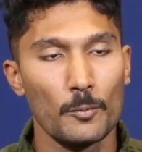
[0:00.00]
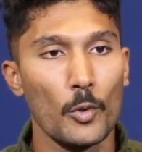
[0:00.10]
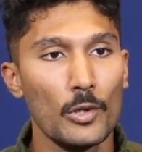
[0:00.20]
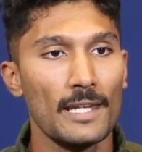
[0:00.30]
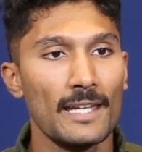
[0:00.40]

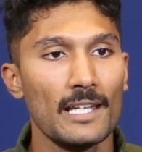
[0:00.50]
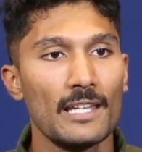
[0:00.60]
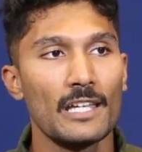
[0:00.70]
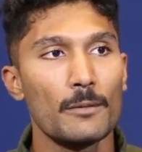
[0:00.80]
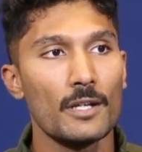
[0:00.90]
Bolne ke
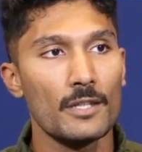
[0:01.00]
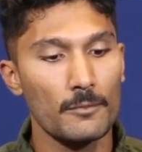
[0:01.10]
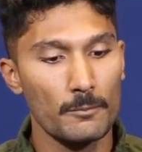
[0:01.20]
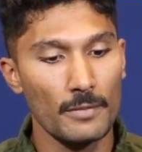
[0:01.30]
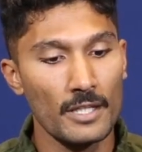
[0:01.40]
liye hai, but in
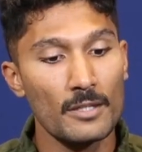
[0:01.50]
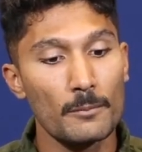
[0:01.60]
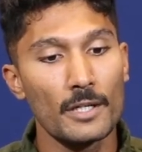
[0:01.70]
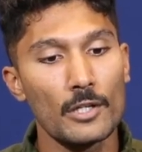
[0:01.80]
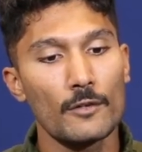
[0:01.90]
in the
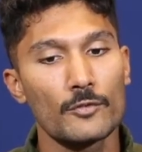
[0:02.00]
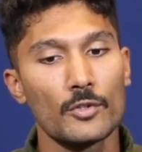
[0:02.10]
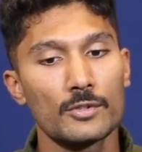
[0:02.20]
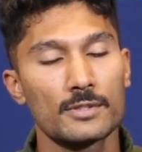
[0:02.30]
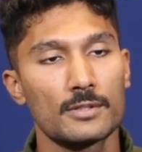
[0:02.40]
middle of
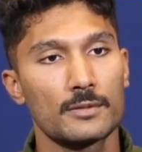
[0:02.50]
those,